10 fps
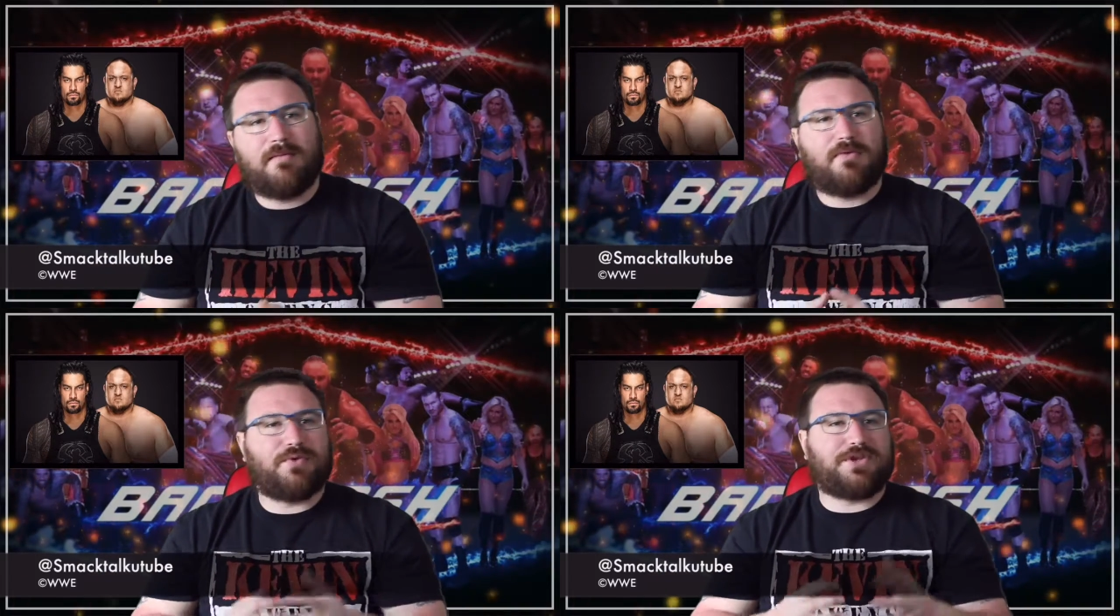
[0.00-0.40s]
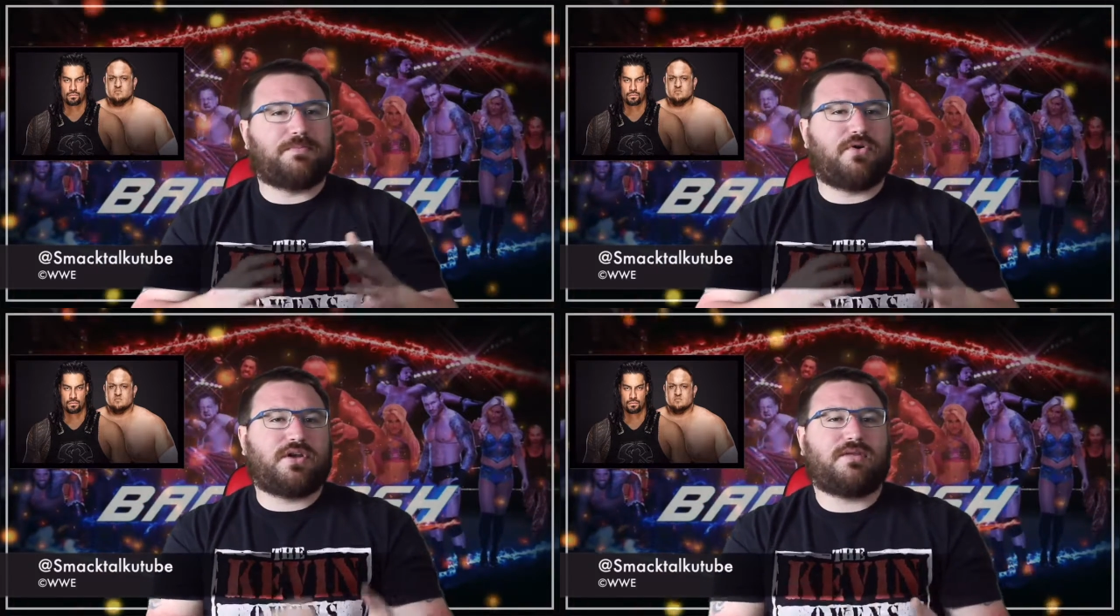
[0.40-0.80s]
But when
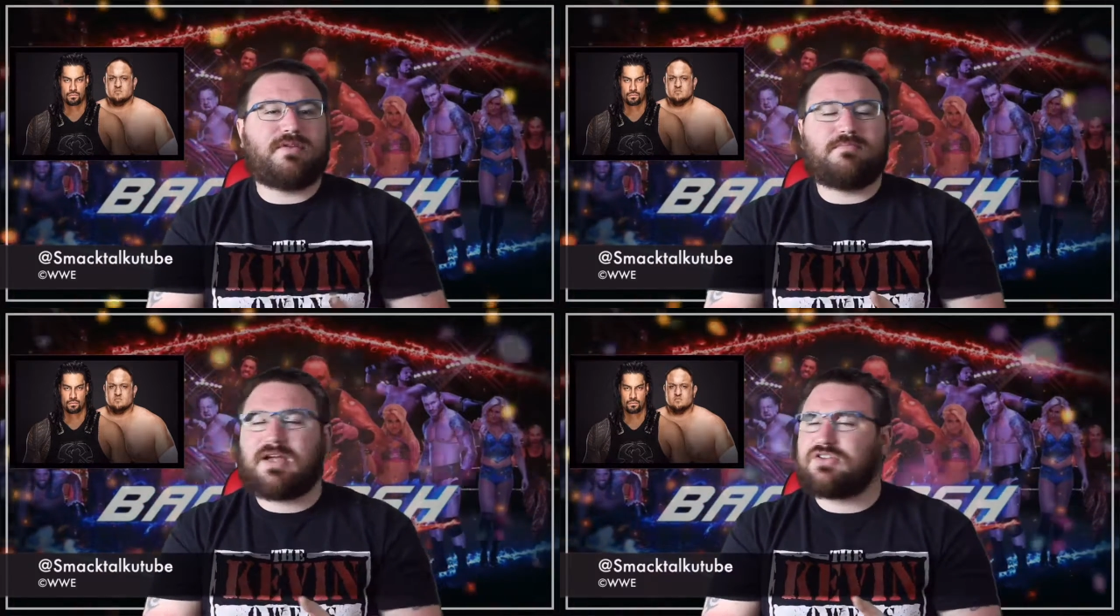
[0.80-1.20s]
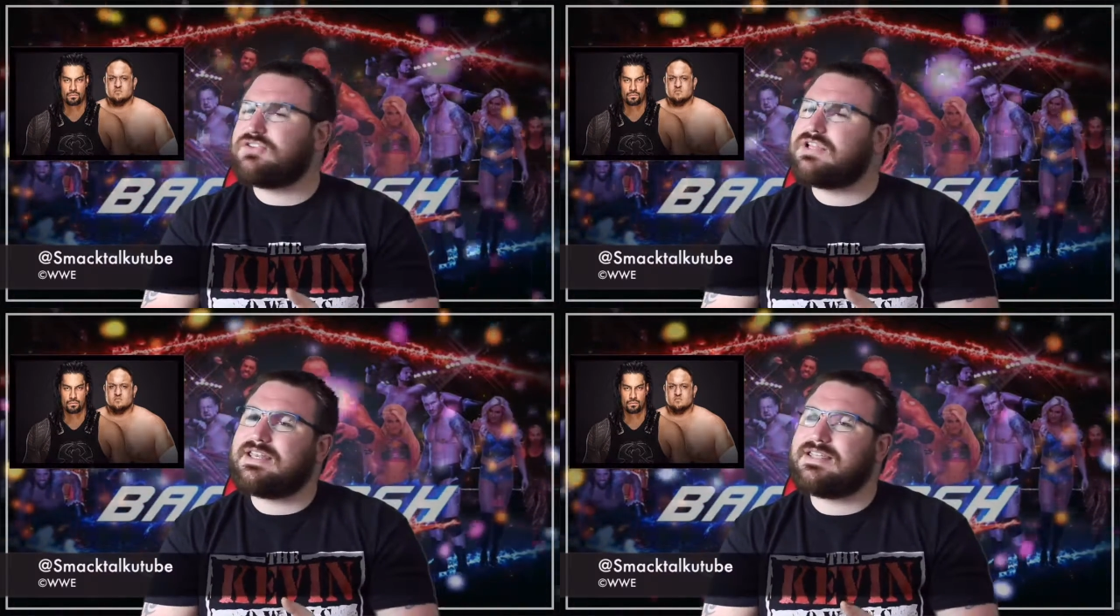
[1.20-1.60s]
you're putting him in
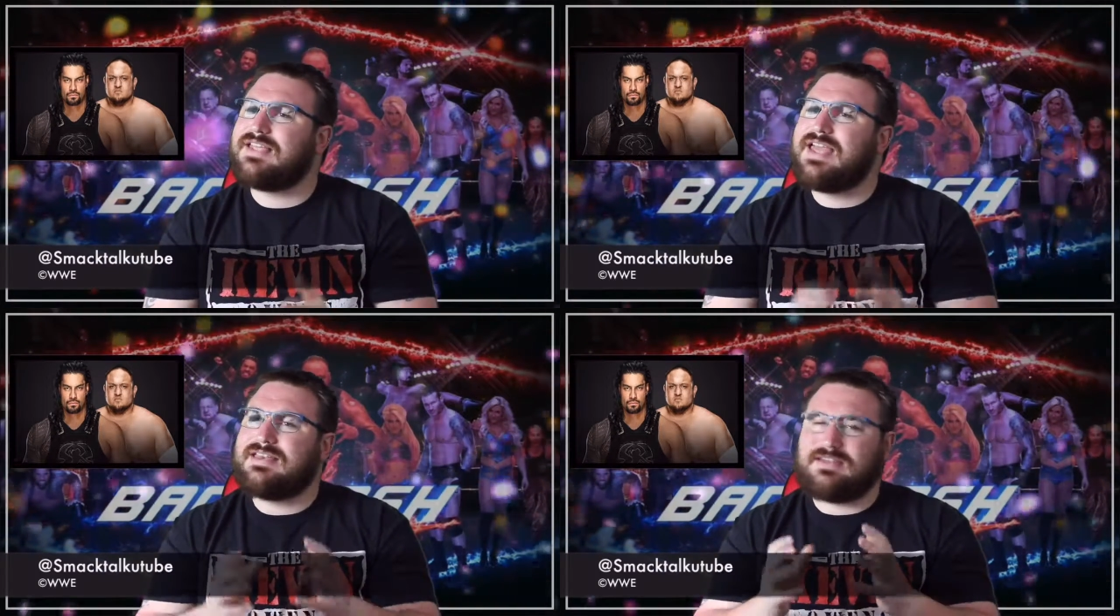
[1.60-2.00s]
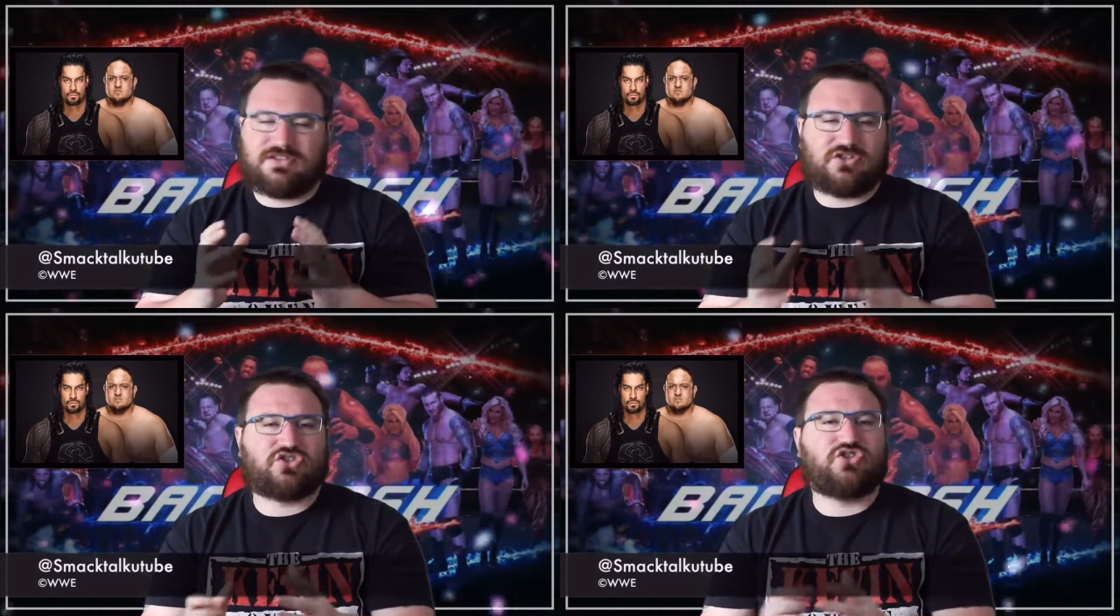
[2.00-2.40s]
matches like this,
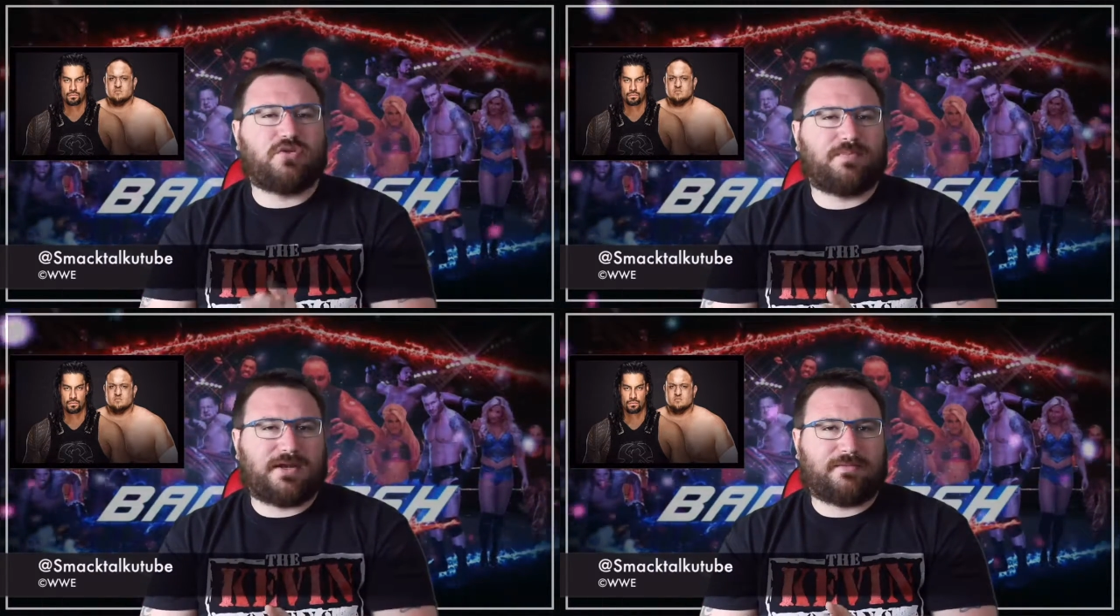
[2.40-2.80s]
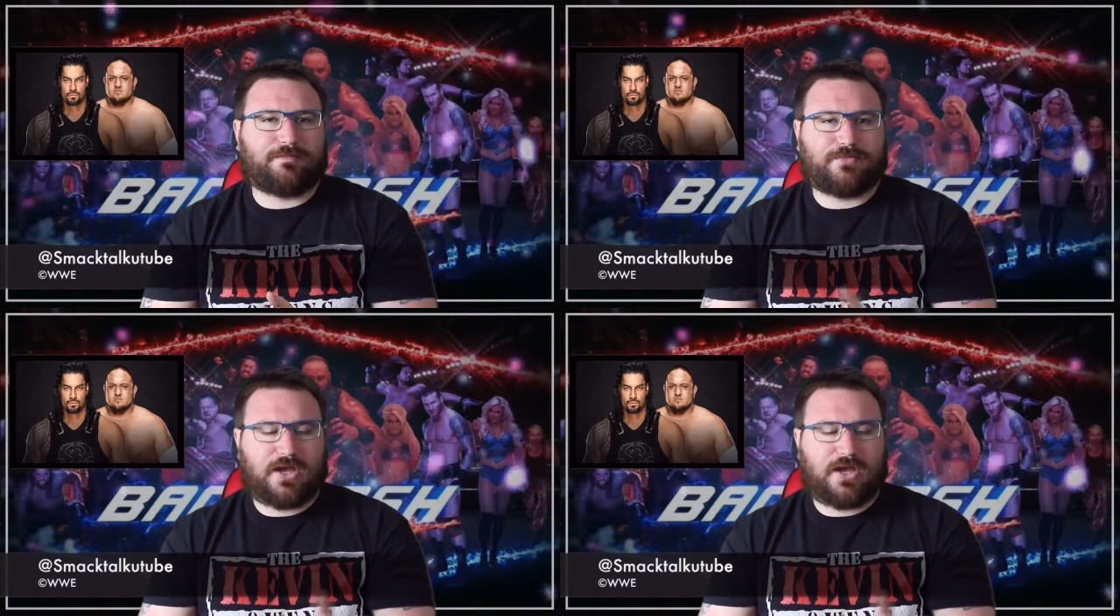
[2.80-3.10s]
this is stupid.